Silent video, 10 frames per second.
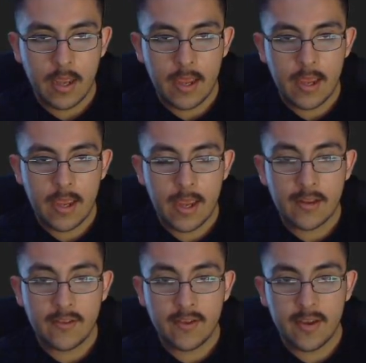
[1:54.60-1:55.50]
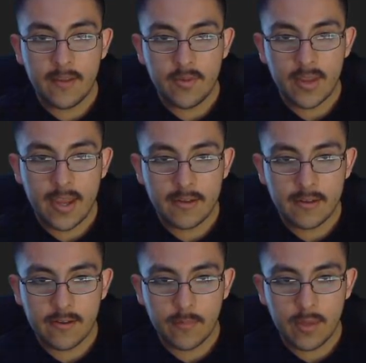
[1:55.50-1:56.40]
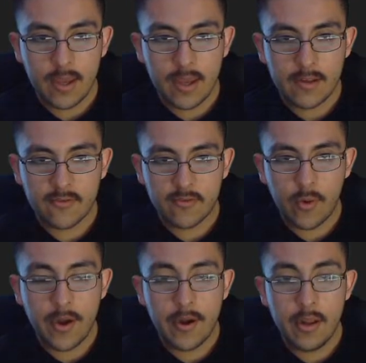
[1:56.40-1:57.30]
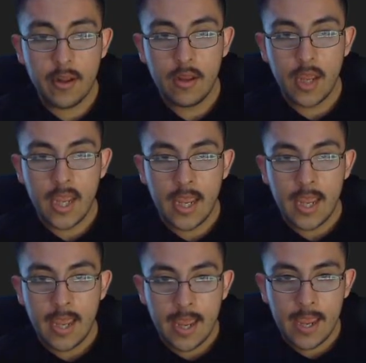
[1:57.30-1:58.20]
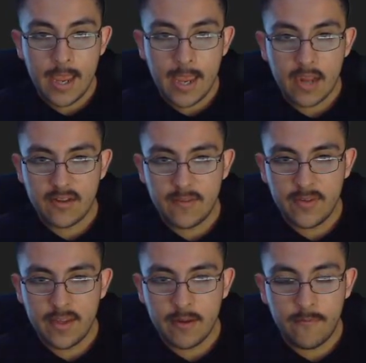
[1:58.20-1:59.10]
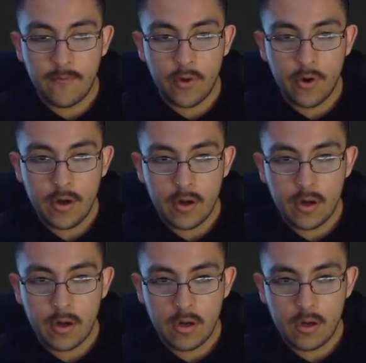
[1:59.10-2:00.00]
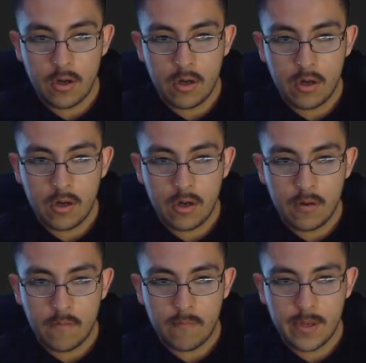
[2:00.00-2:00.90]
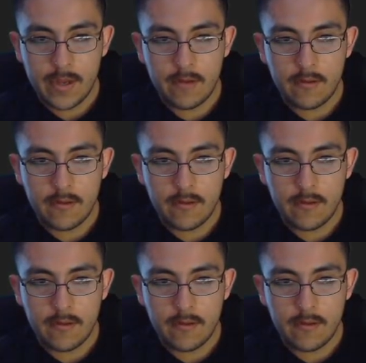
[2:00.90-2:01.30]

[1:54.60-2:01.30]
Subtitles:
X times x is going to be x squared. X times negative 4 minus